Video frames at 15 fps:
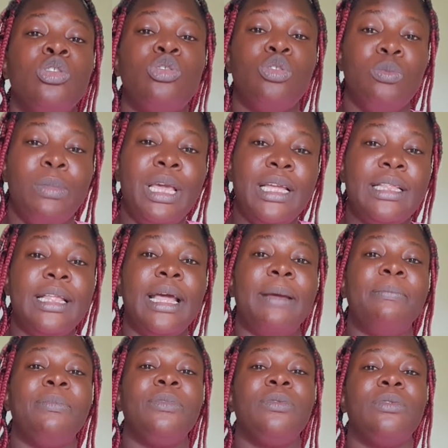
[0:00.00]
to make
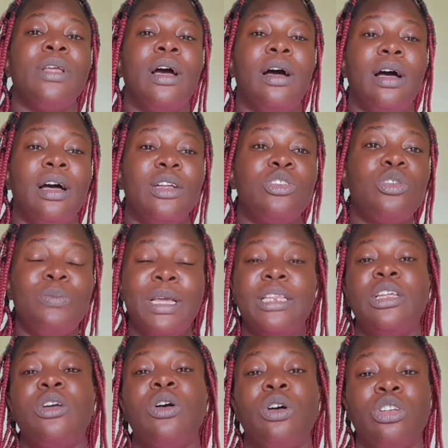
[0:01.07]
them to make
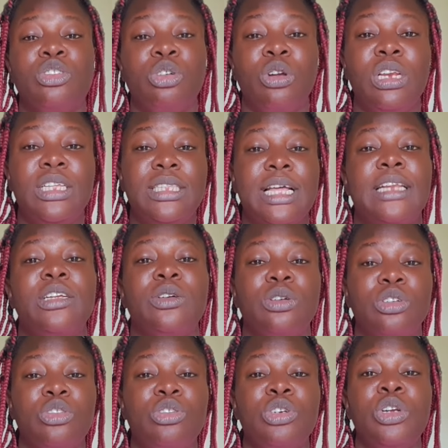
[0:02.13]
the country or litter the
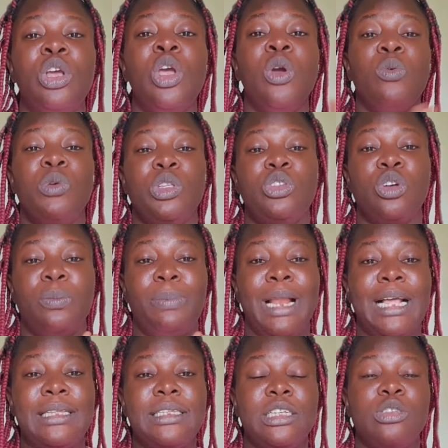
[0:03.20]
country with your
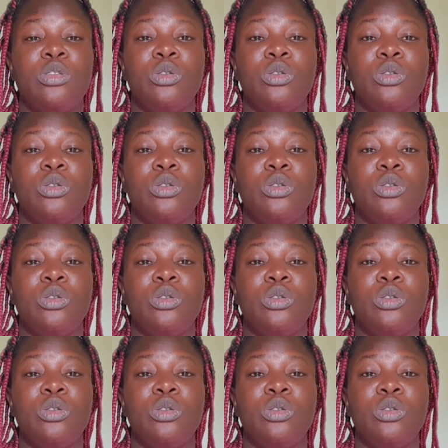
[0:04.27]
plastic.